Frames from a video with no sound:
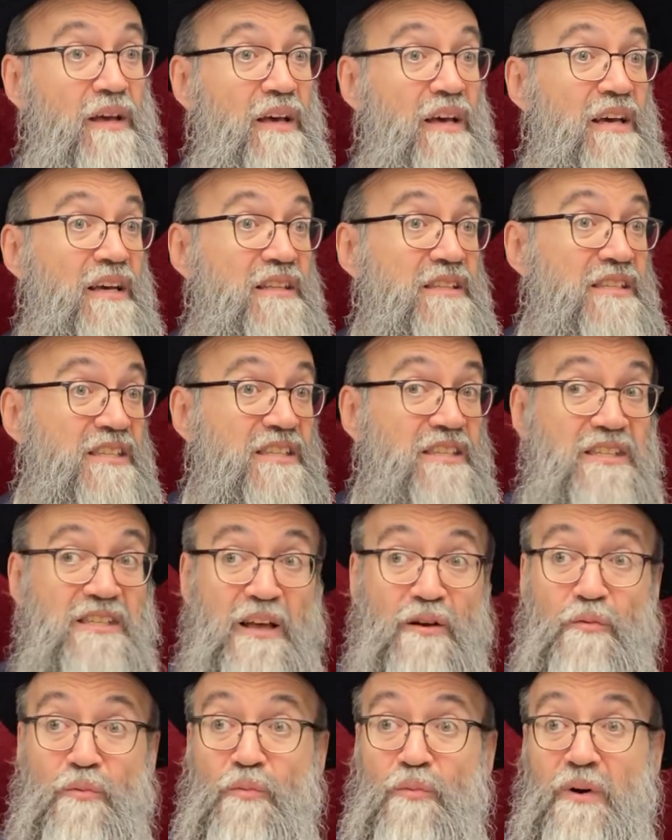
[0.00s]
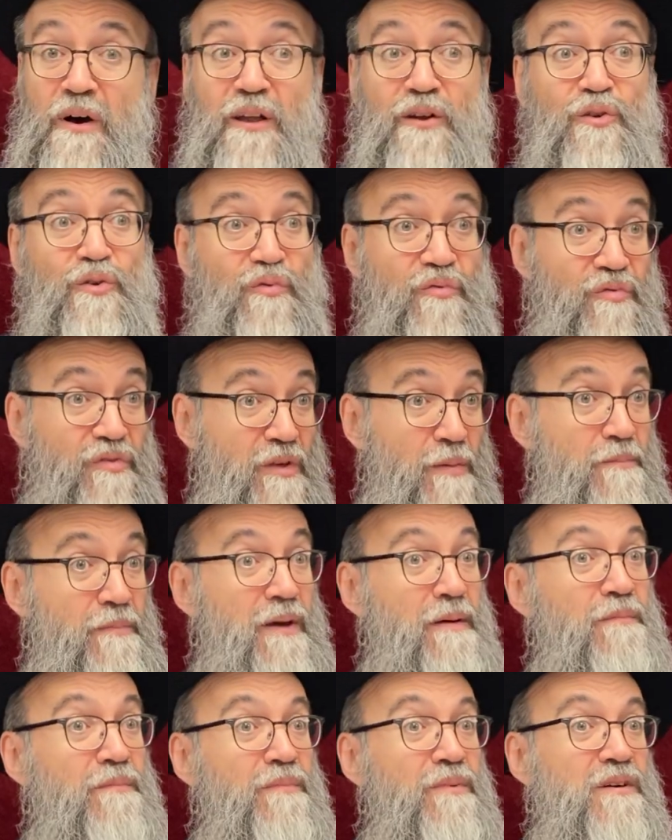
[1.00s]
and someone of the
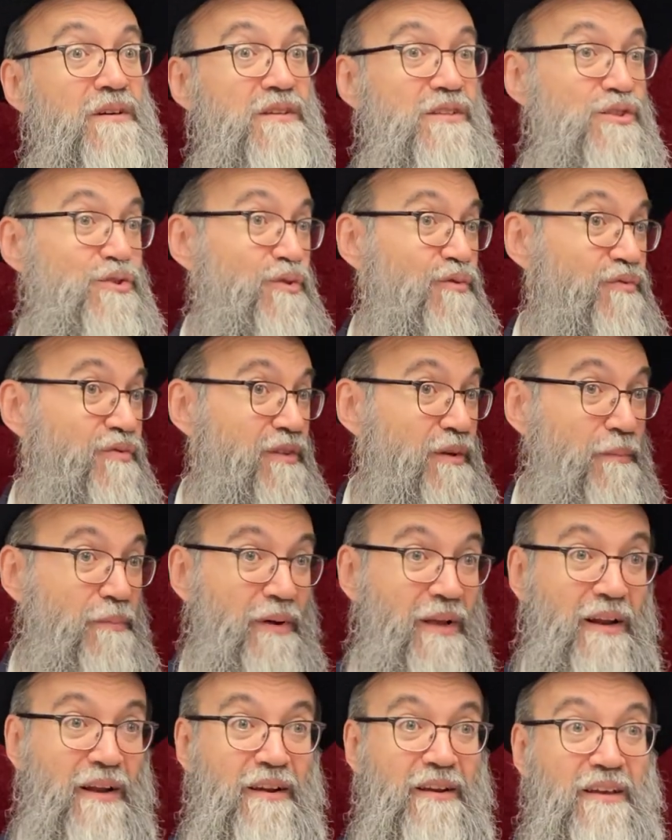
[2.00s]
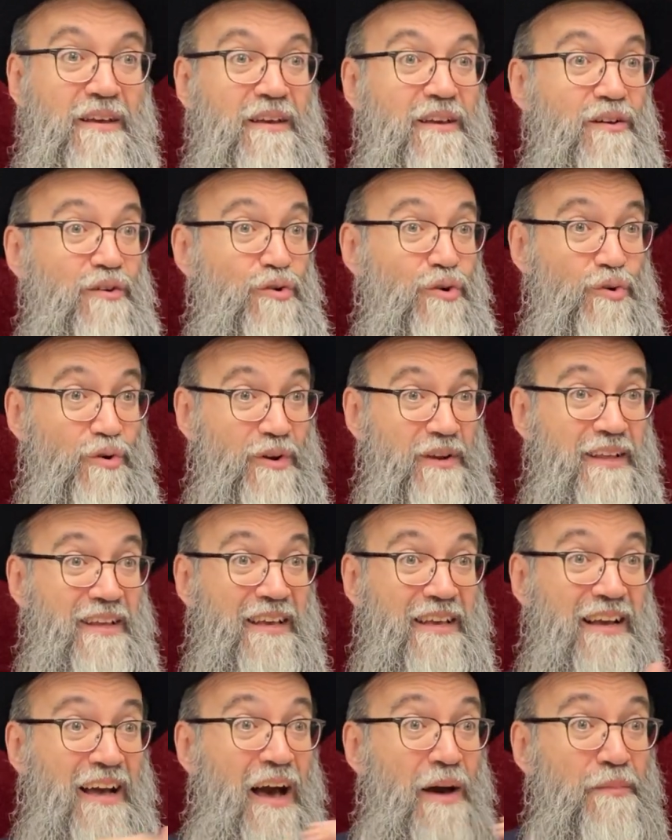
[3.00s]
members of the building or the
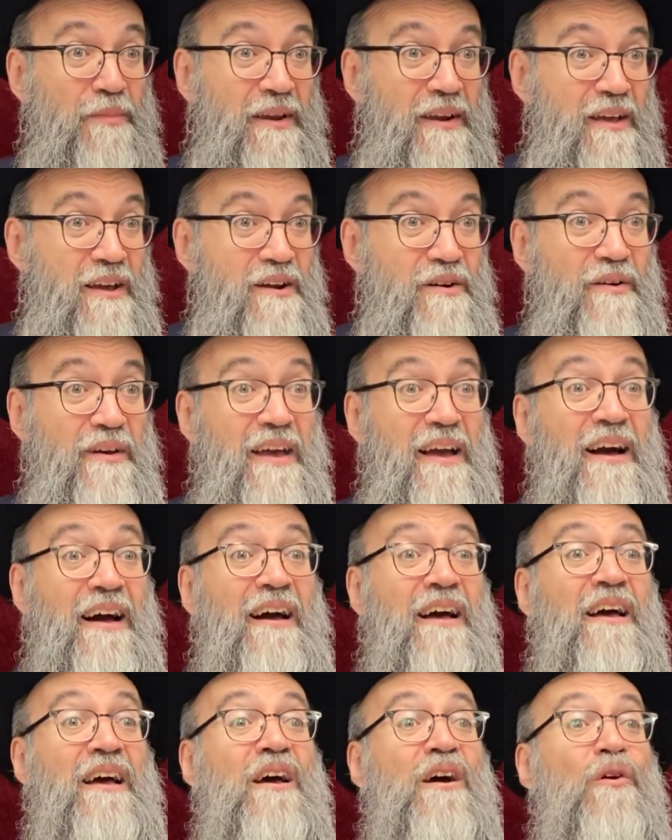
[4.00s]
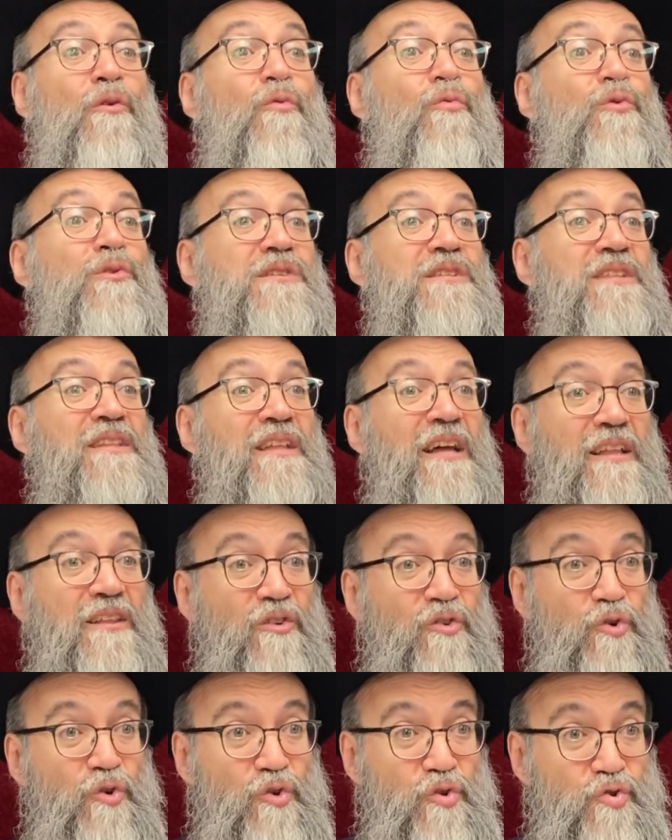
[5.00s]
common area was
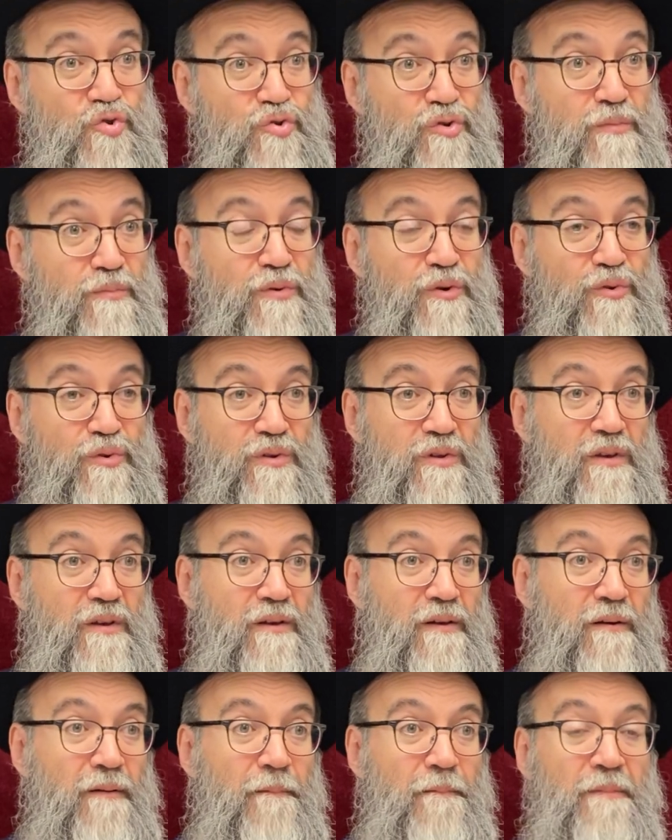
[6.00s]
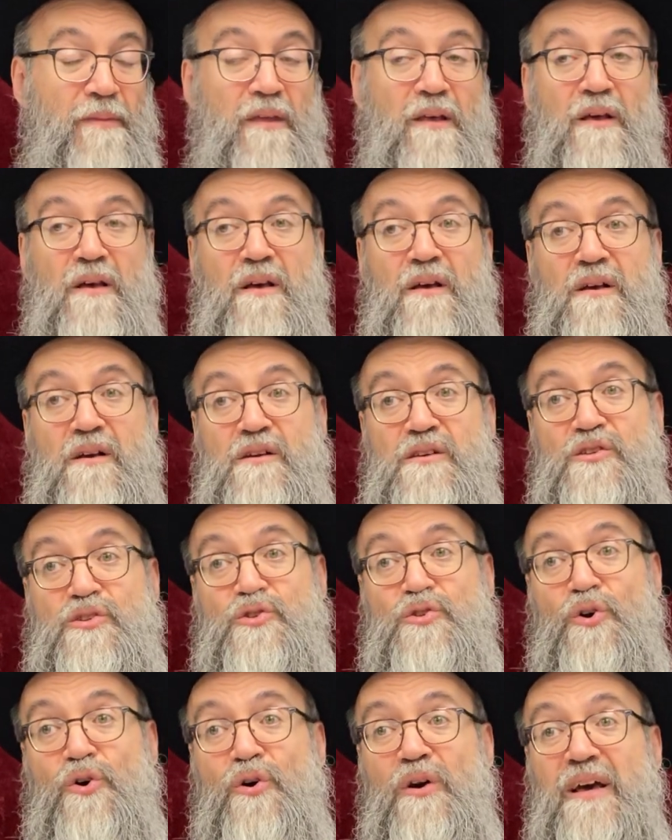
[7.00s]
not contributing.
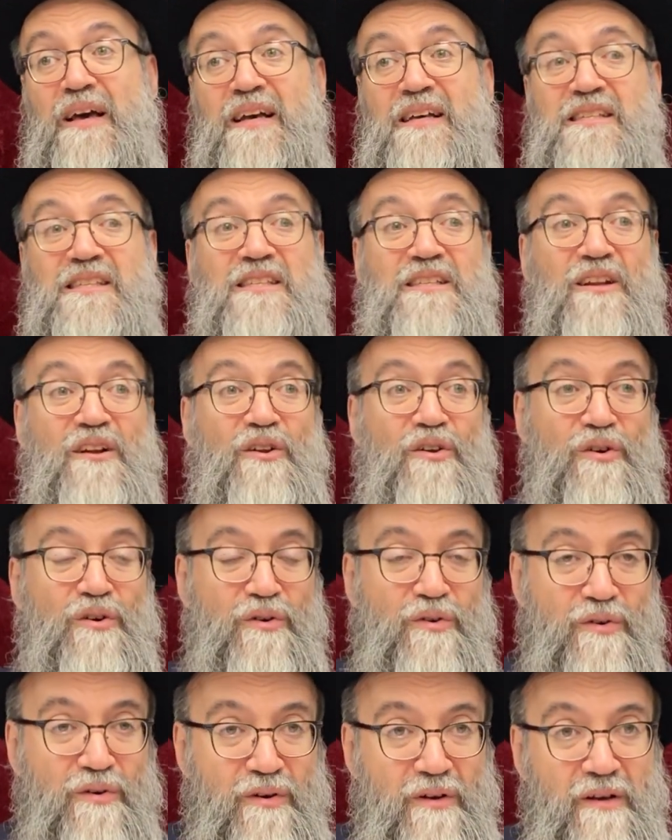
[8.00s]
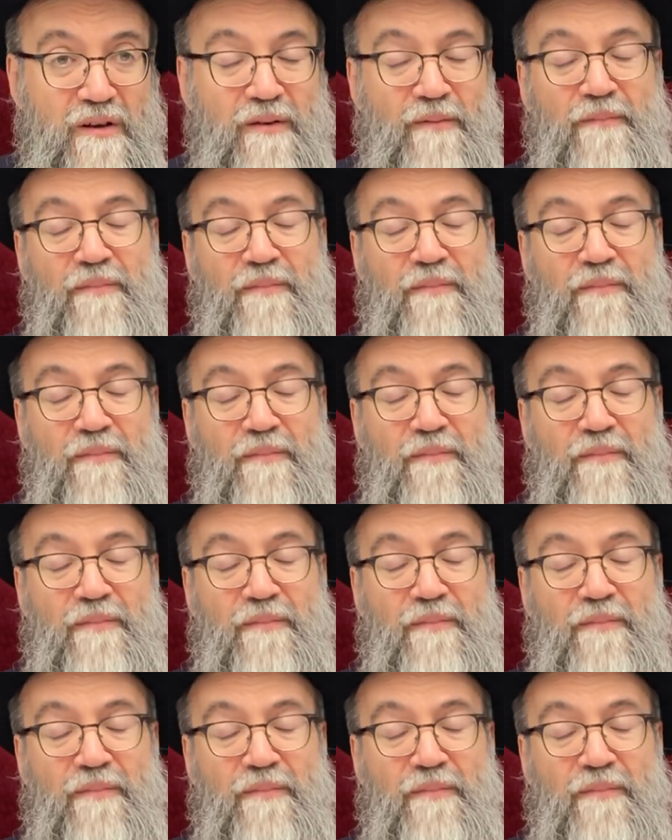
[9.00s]
So as long